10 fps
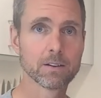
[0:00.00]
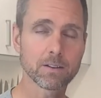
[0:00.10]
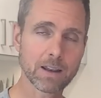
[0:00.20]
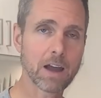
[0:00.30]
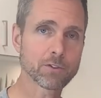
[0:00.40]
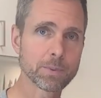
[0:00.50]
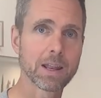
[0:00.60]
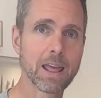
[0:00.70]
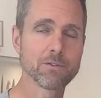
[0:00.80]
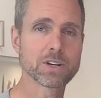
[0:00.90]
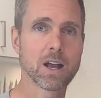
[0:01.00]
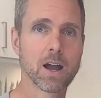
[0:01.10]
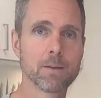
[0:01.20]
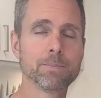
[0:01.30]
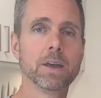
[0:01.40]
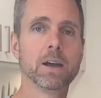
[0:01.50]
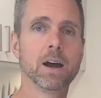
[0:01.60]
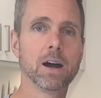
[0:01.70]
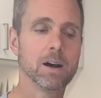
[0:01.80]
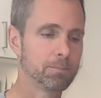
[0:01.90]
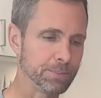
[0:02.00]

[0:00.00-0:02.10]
Doesn't have to be done every time, um,